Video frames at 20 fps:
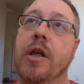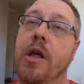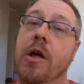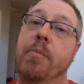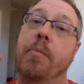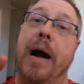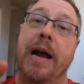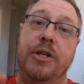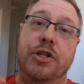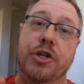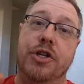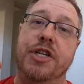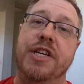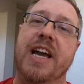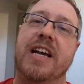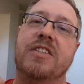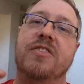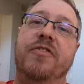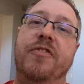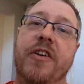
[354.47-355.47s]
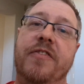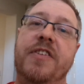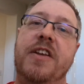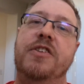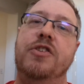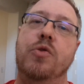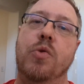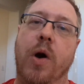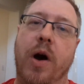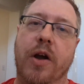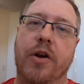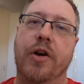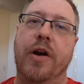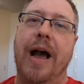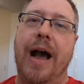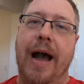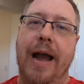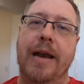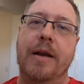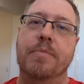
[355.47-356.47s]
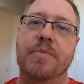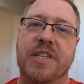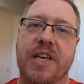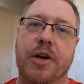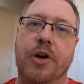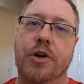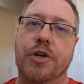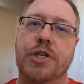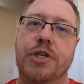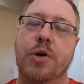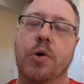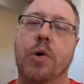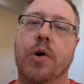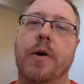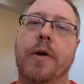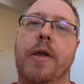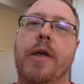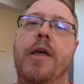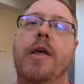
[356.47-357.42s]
Mind you, she has 5,200 items in her store,